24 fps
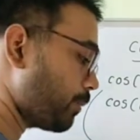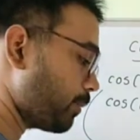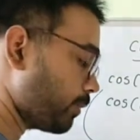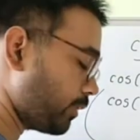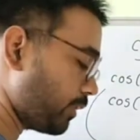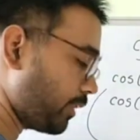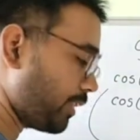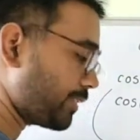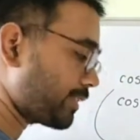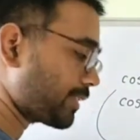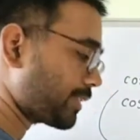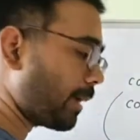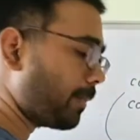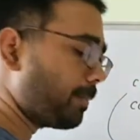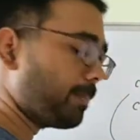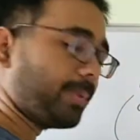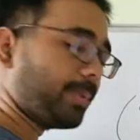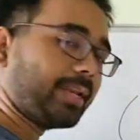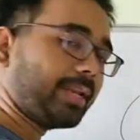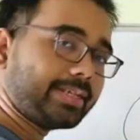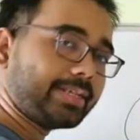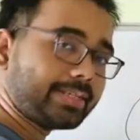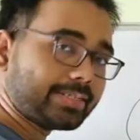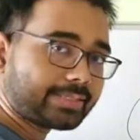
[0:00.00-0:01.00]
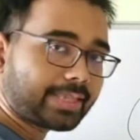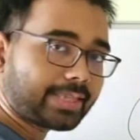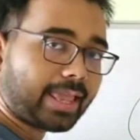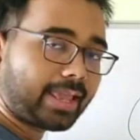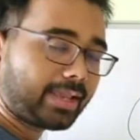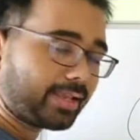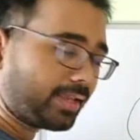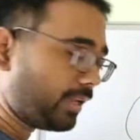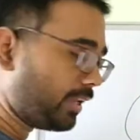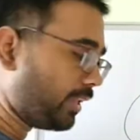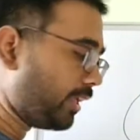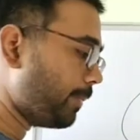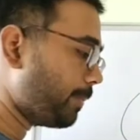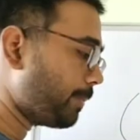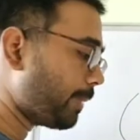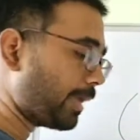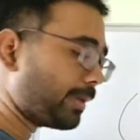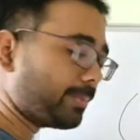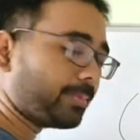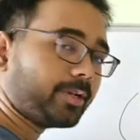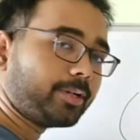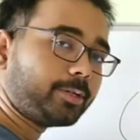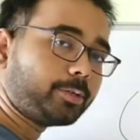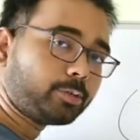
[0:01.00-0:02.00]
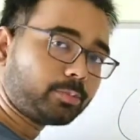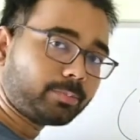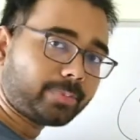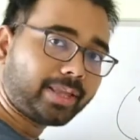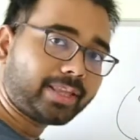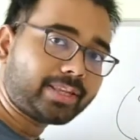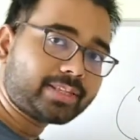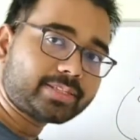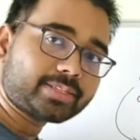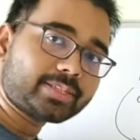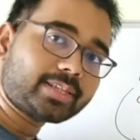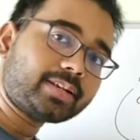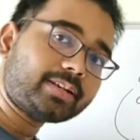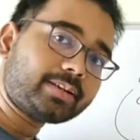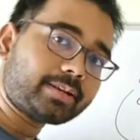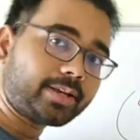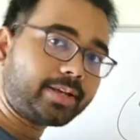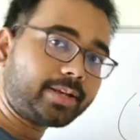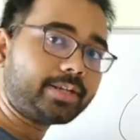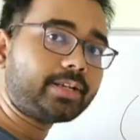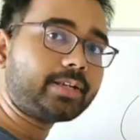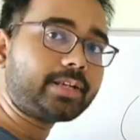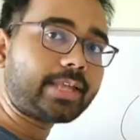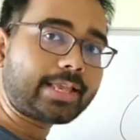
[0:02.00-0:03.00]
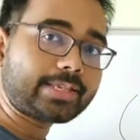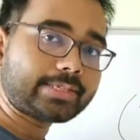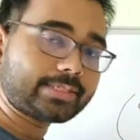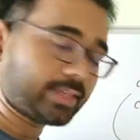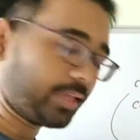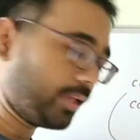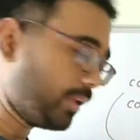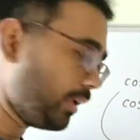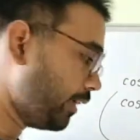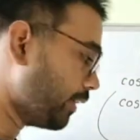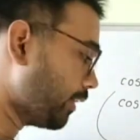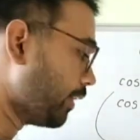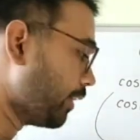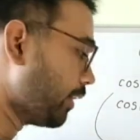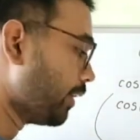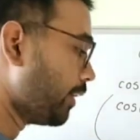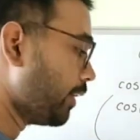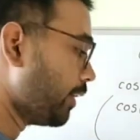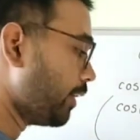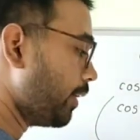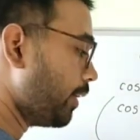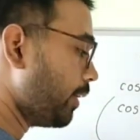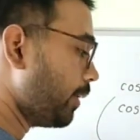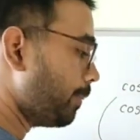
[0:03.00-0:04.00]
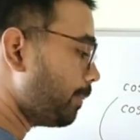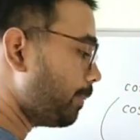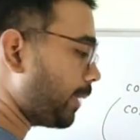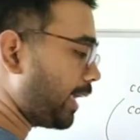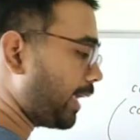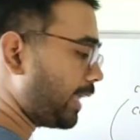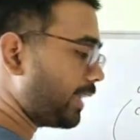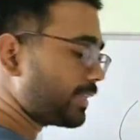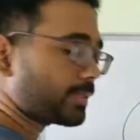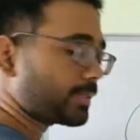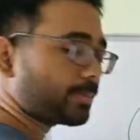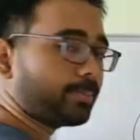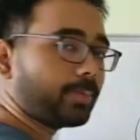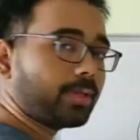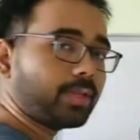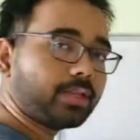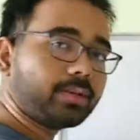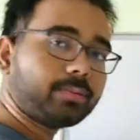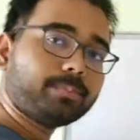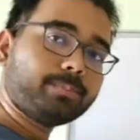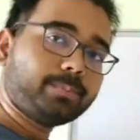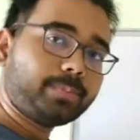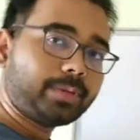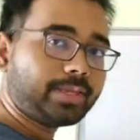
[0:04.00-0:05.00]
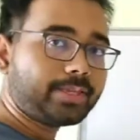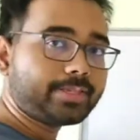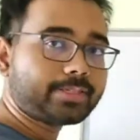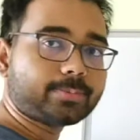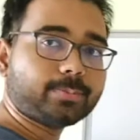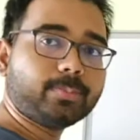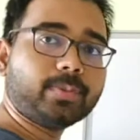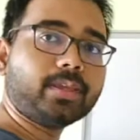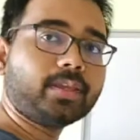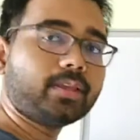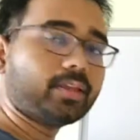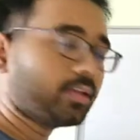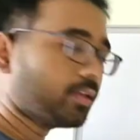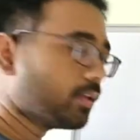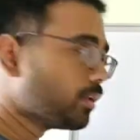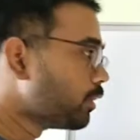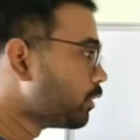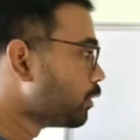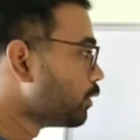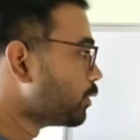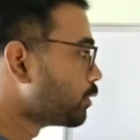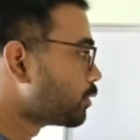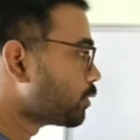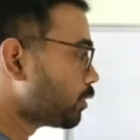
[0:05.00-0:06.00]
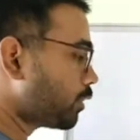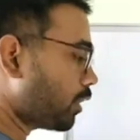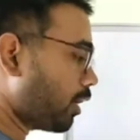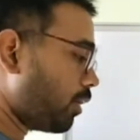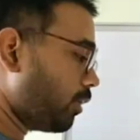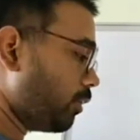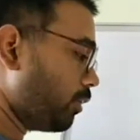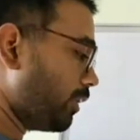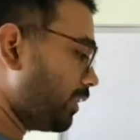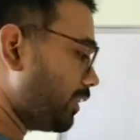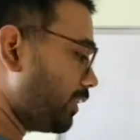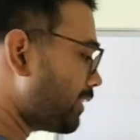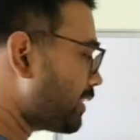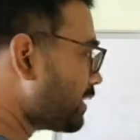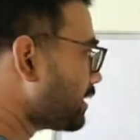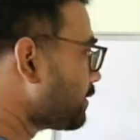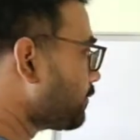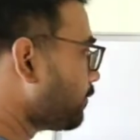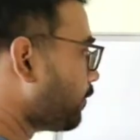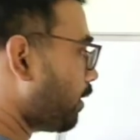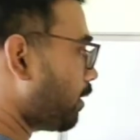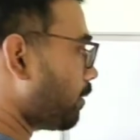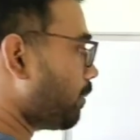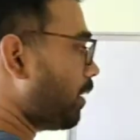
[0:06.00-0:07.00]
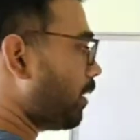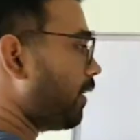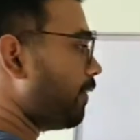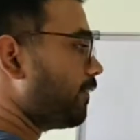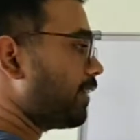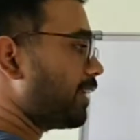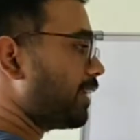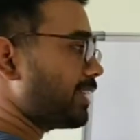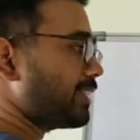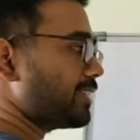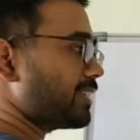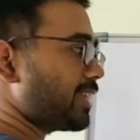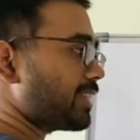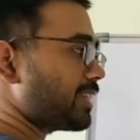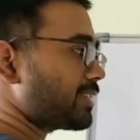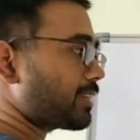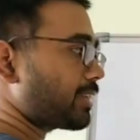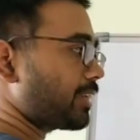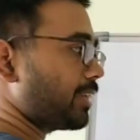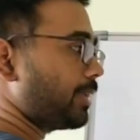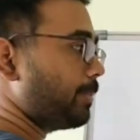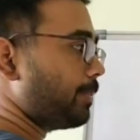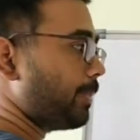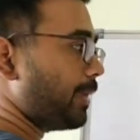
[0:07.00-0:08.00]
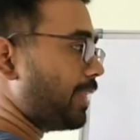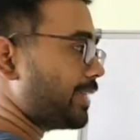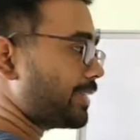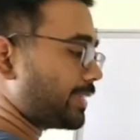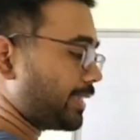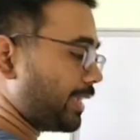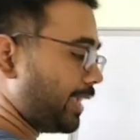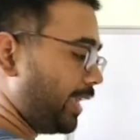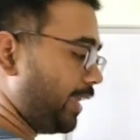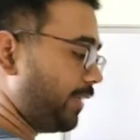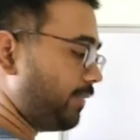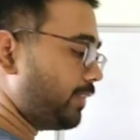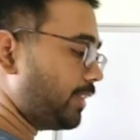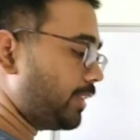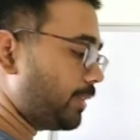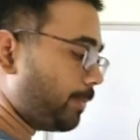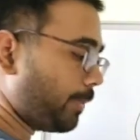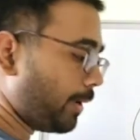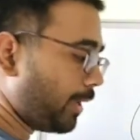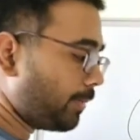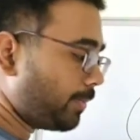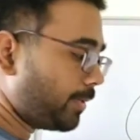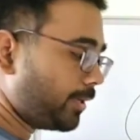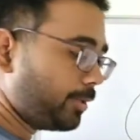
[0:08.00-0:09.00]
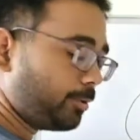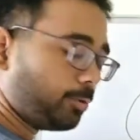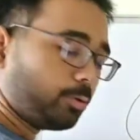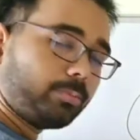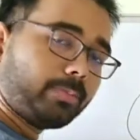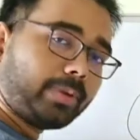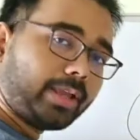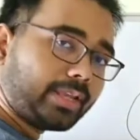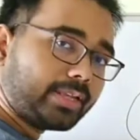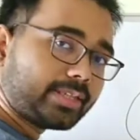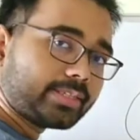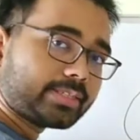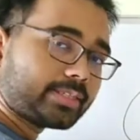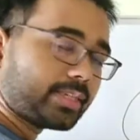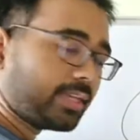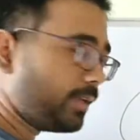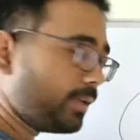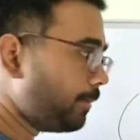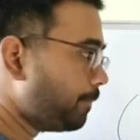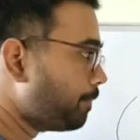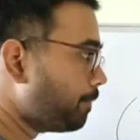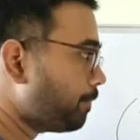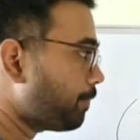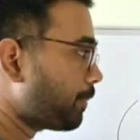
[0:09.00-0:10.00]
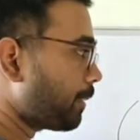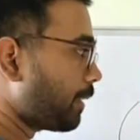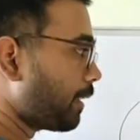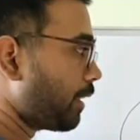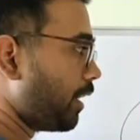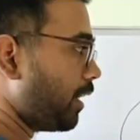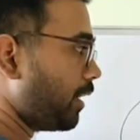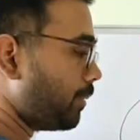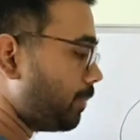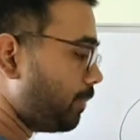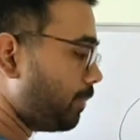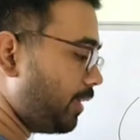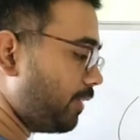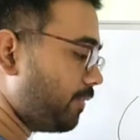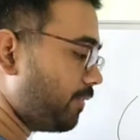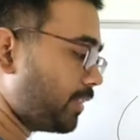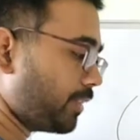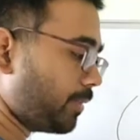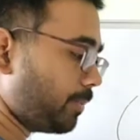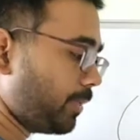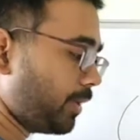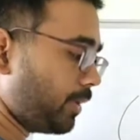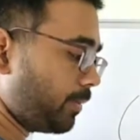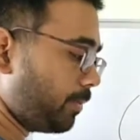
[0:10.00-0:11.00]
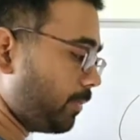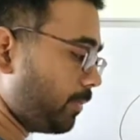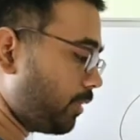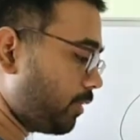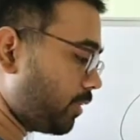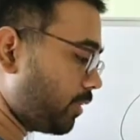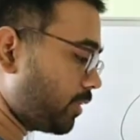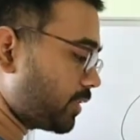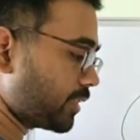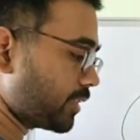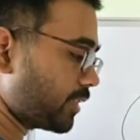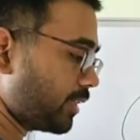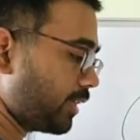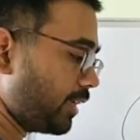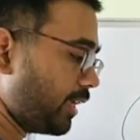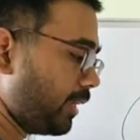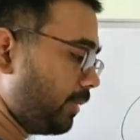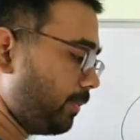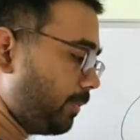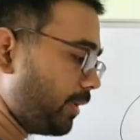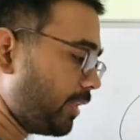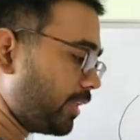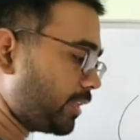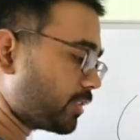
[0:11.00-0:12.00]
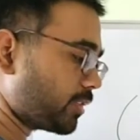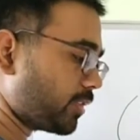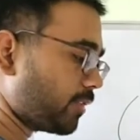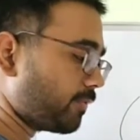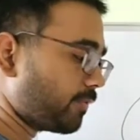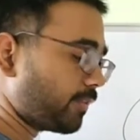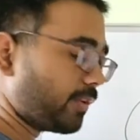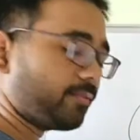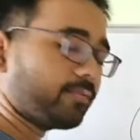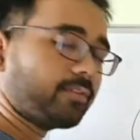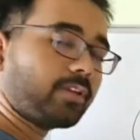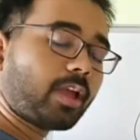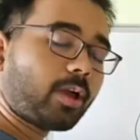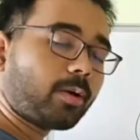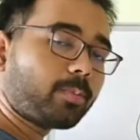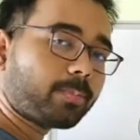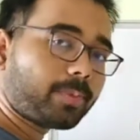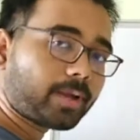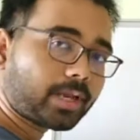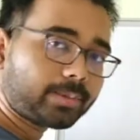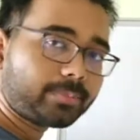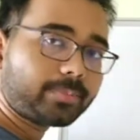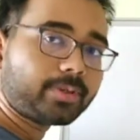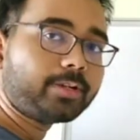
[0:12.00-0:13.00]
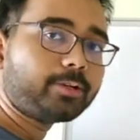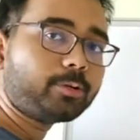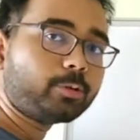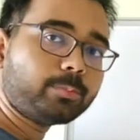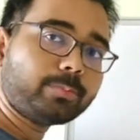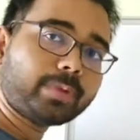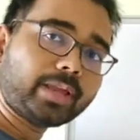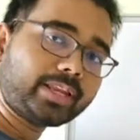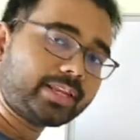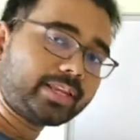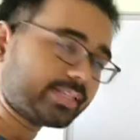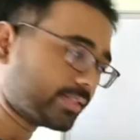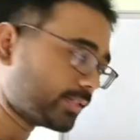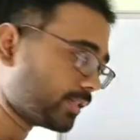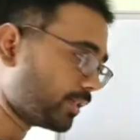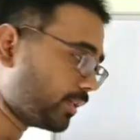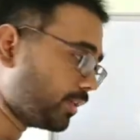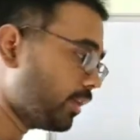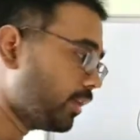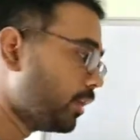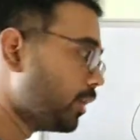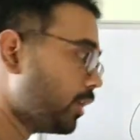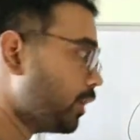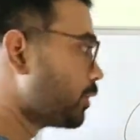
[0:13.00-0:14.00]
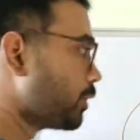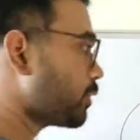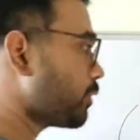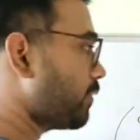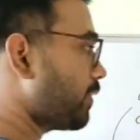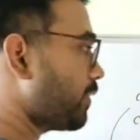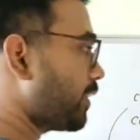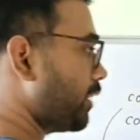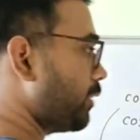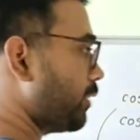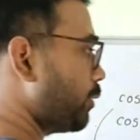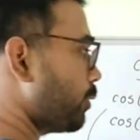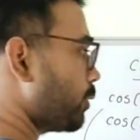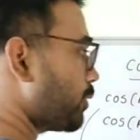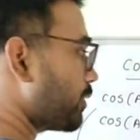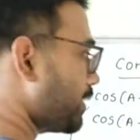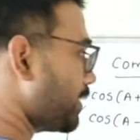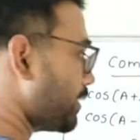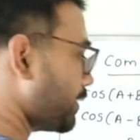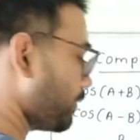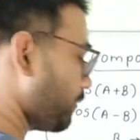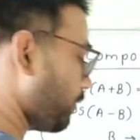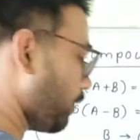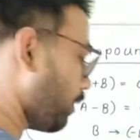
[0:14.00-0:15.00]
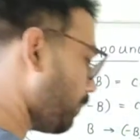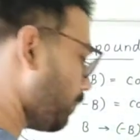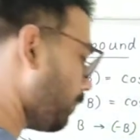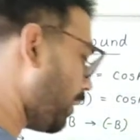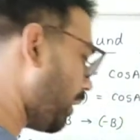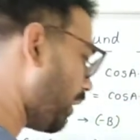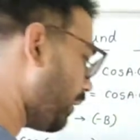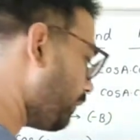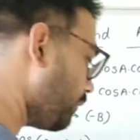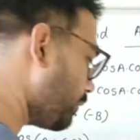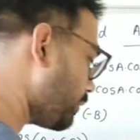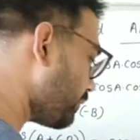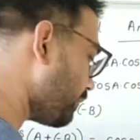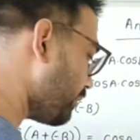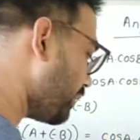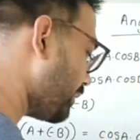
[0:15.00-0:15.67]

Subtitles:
this complete is angle A, pi by 2 minus A, treat it as A, minus B, B is B. So now in this formula we can just replace A with pi by 2 minus A and B with B, because in place of A we have pi by 2 minus A. So we can use this formula which we